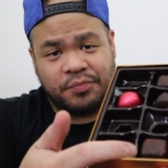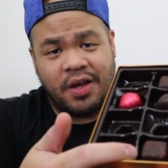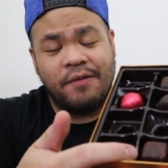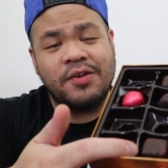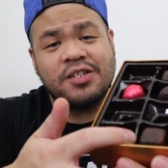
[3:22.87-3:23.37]

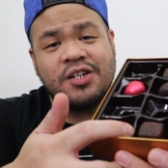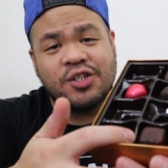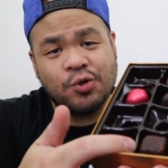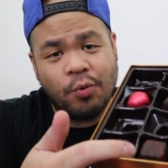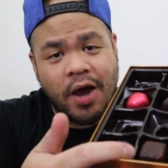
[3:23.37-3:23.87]
Okay, if it's in a
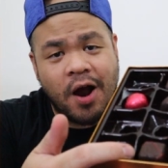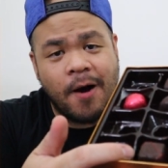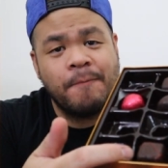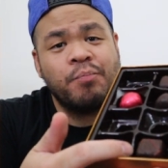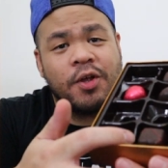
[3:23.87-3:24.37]

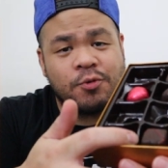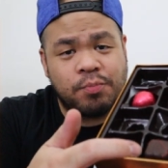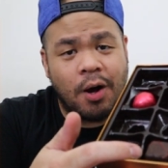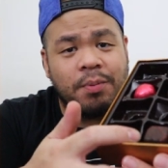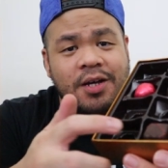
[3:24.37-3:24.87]
square, it's
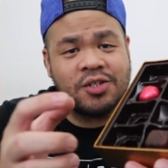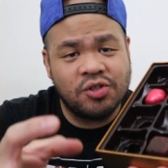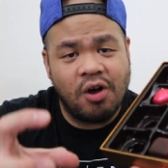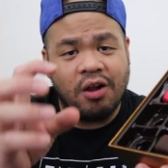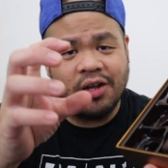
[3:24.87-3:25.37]
probably a
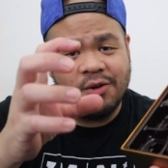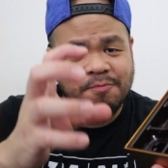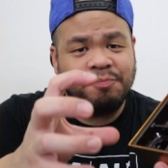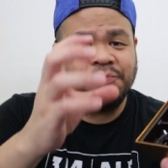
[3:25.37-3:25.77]
solid,